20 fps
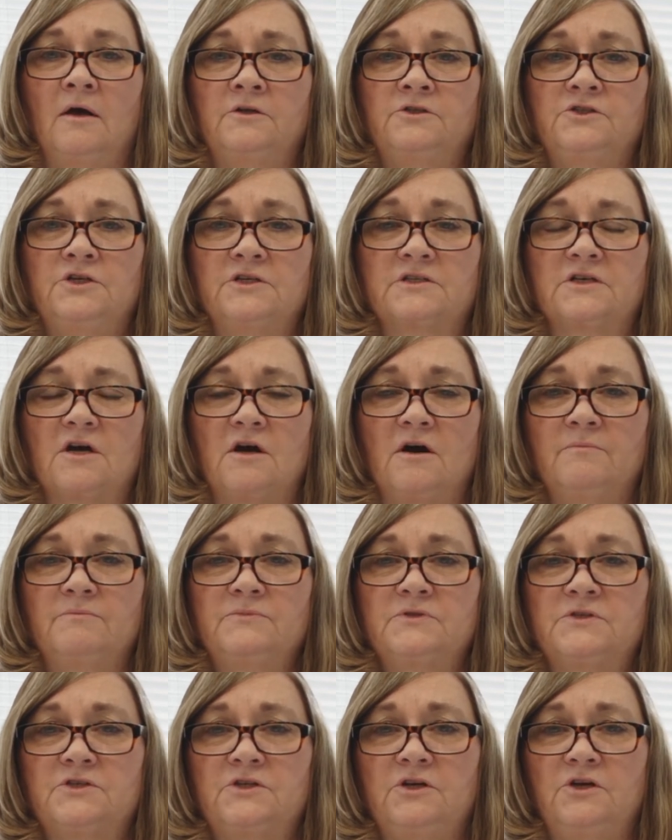just
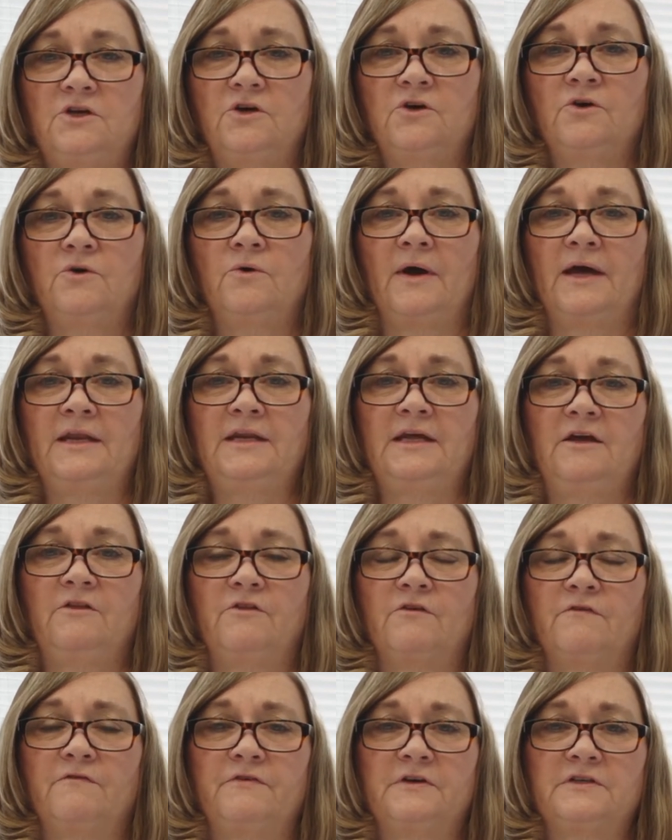comes to you and
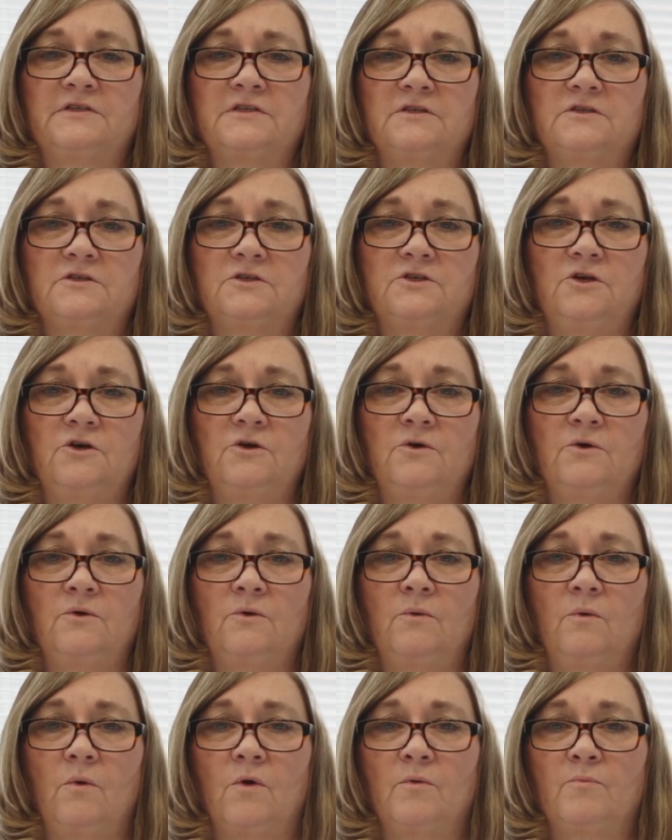either visits
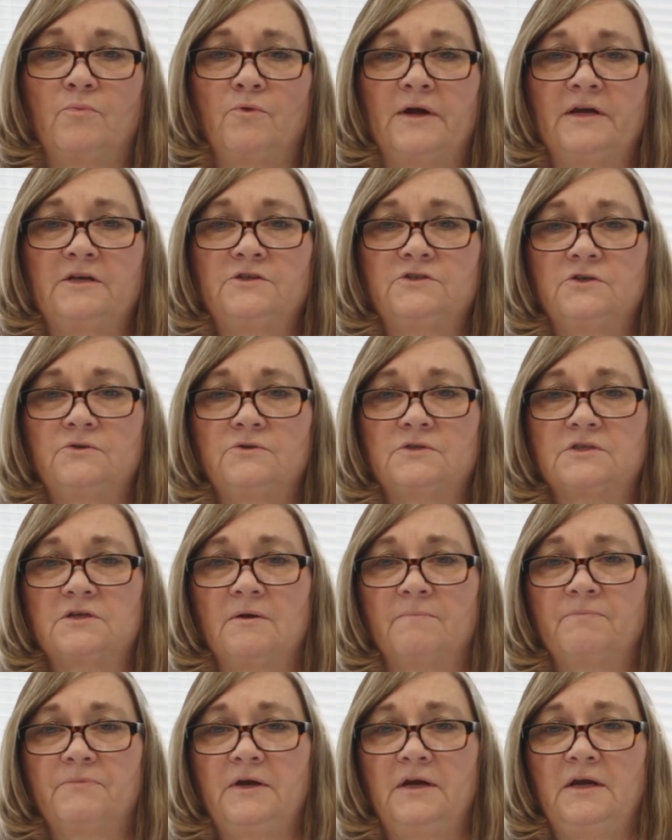you or brings you
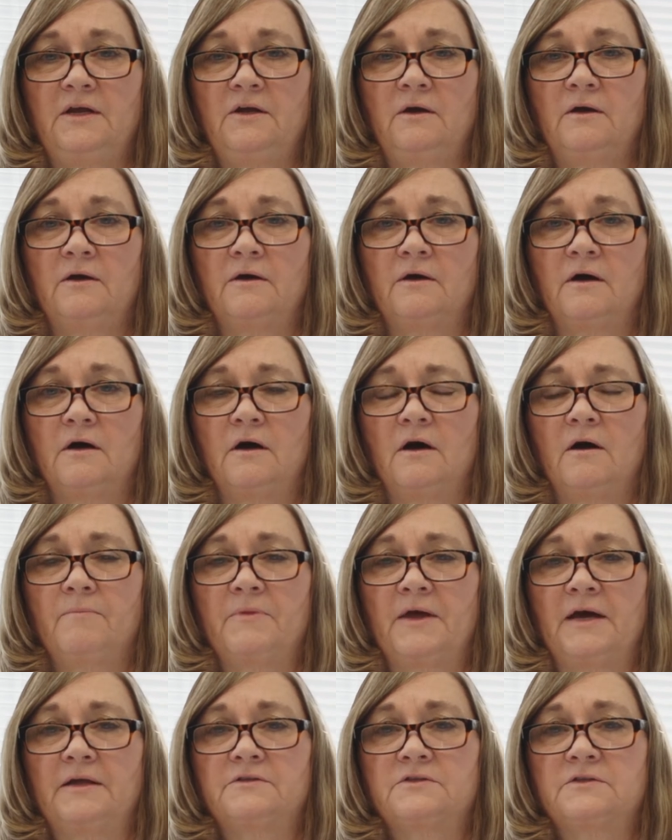something
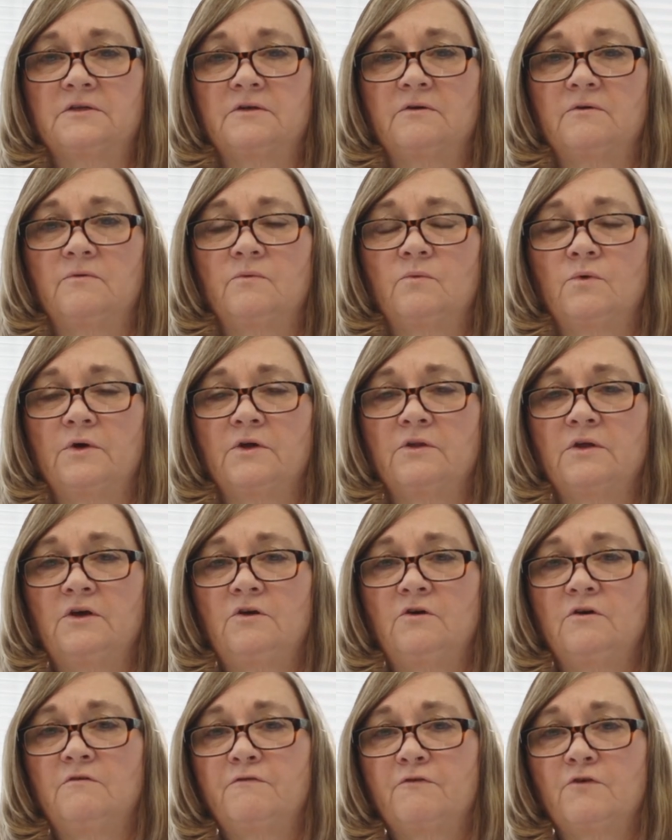um, that's really
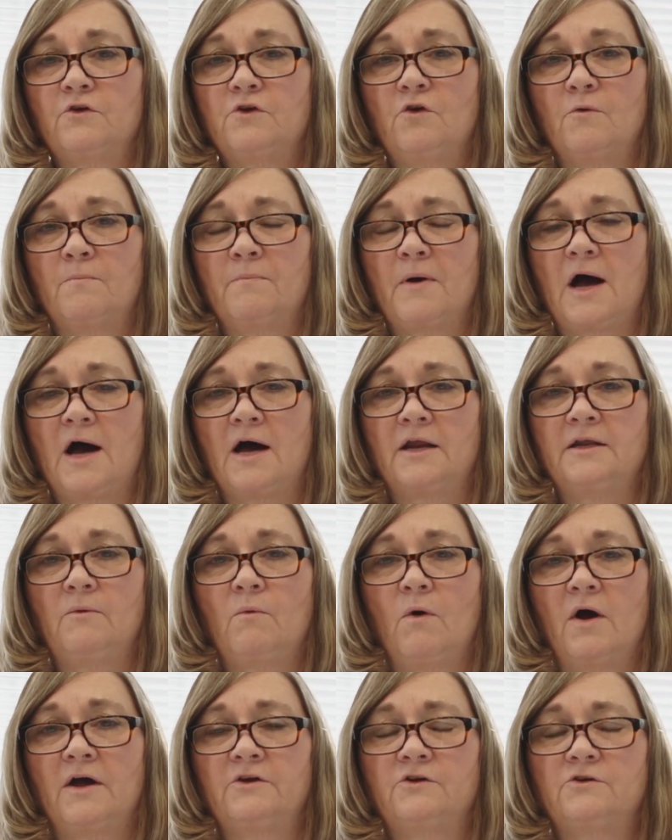good for your body
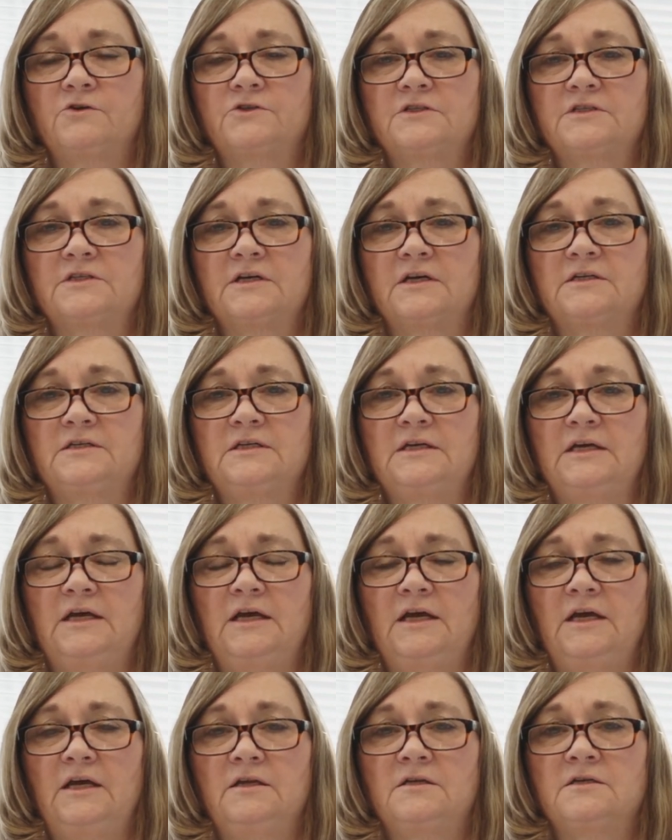while you're sick to
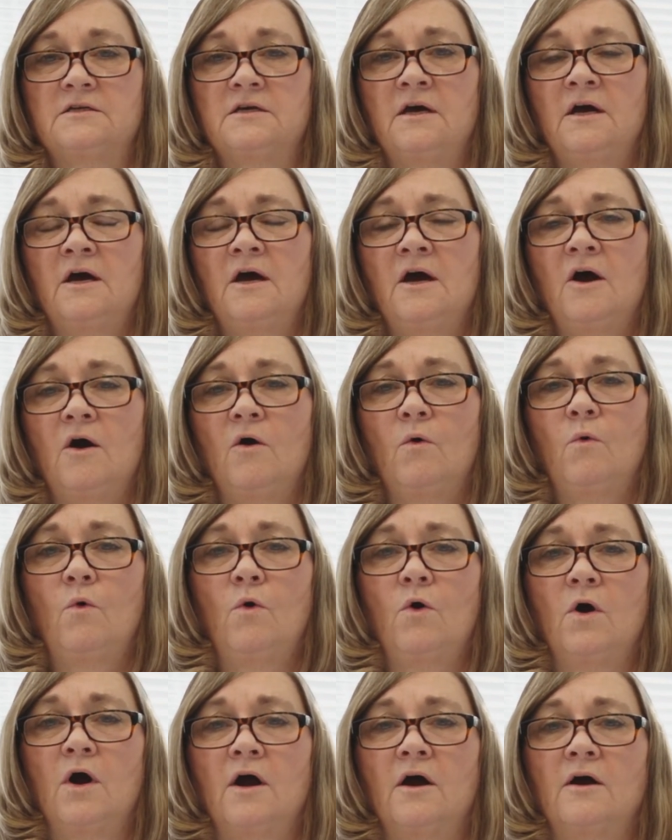eat,
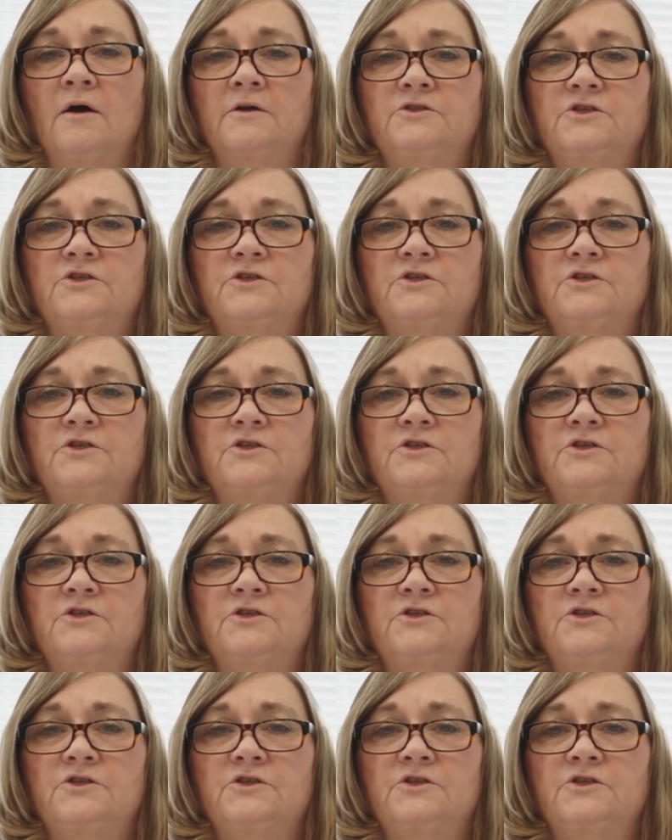or